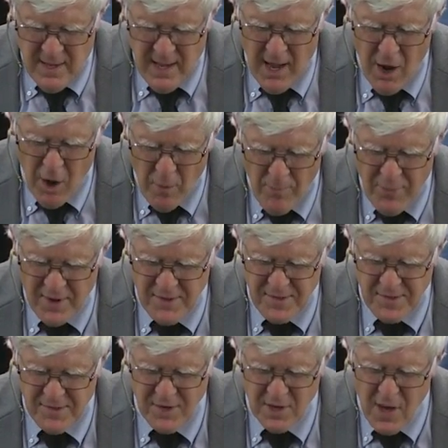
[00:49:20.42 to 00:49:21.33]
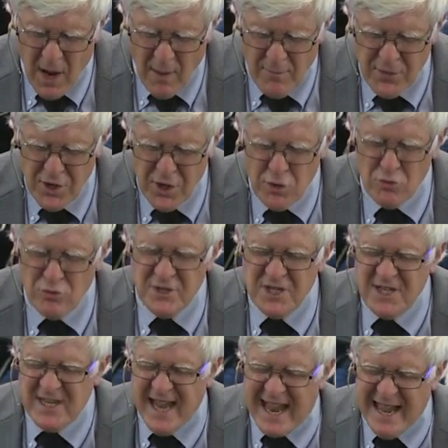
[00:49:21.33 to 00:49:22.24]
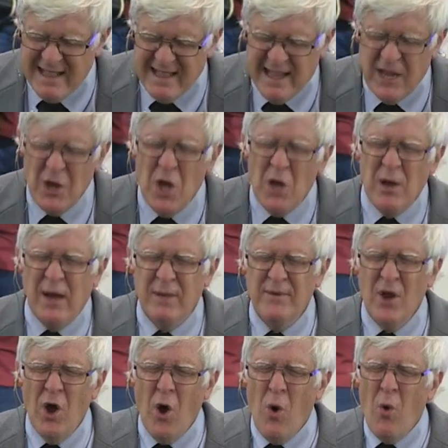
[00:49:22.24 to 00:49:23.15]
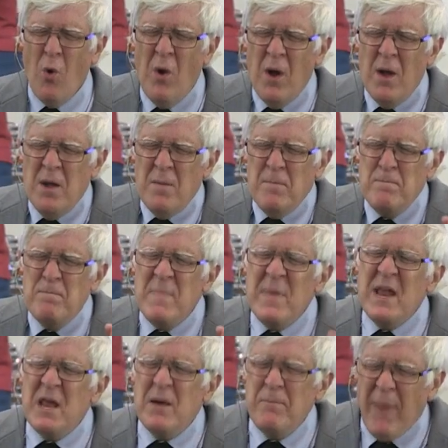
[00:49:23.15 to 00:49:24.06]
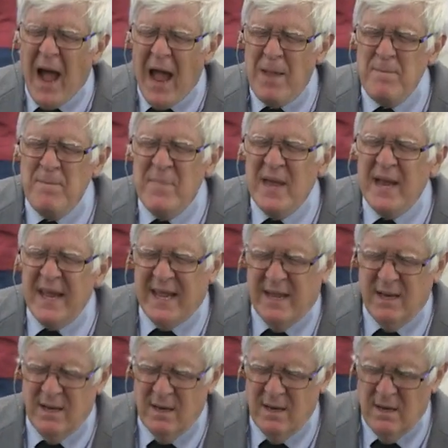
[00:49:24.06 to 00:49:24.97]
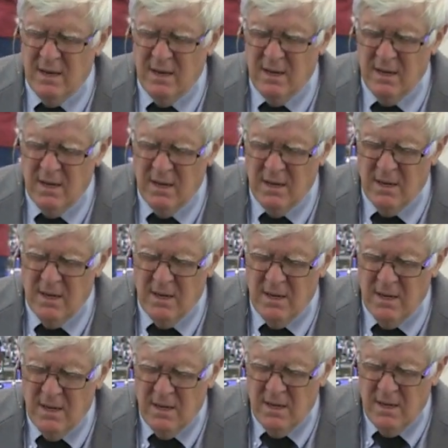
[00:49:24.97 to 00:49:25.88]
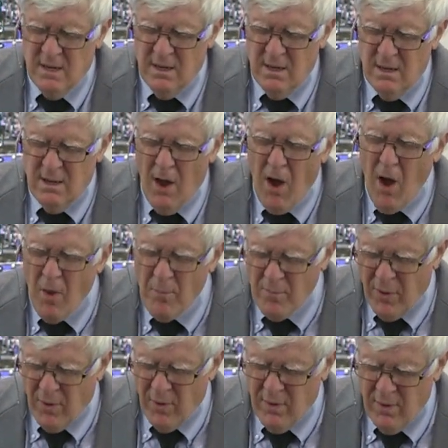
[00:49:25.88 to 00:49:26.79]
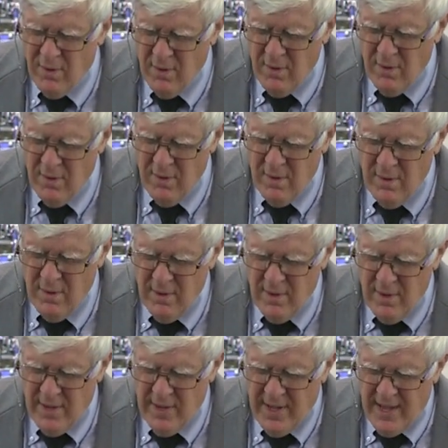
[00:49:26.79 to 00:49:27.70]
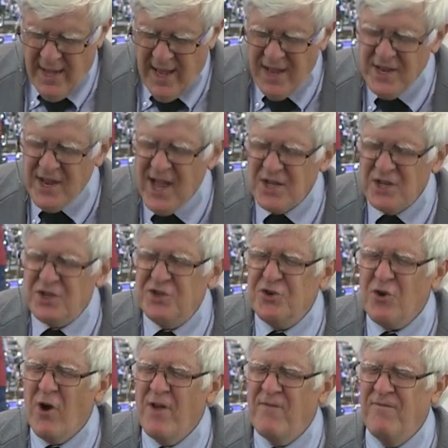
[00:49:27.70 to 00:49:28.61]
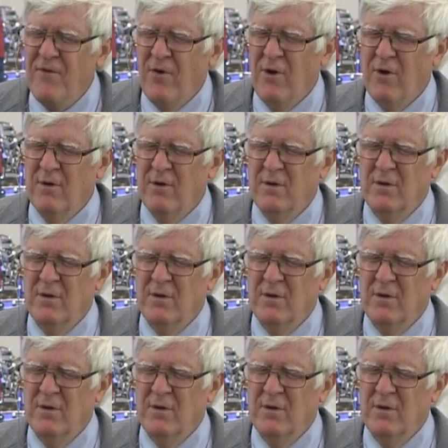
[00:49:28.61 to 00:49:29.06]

Help us to come to you daily. No, minute by minute, humble and yet joyful